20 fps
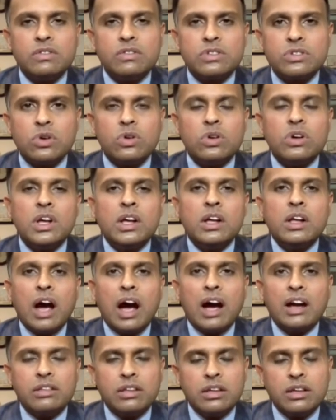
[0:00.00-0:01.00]
So
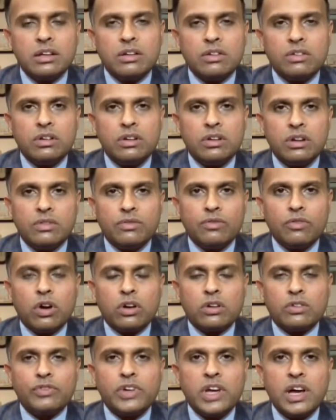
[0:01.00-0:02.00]
I think
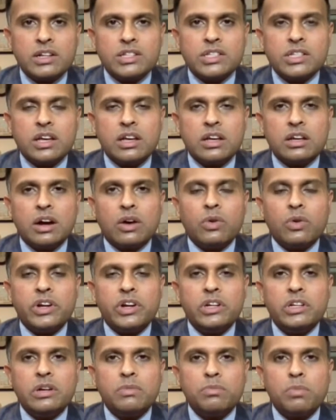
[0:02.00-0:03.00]
what we are saying, our
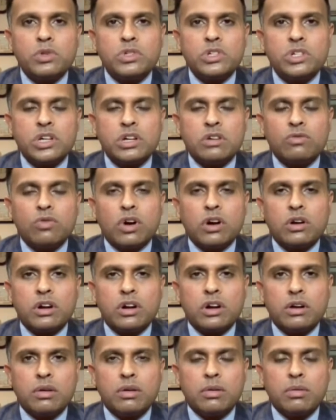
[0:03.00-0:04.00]
Indian position, what
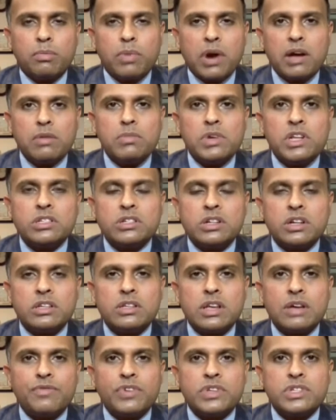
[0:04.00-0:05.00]
Prime Minister is
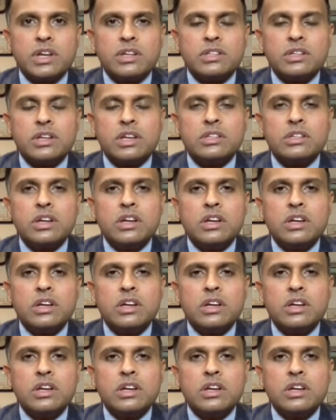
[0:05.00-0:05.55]
emphasizing is,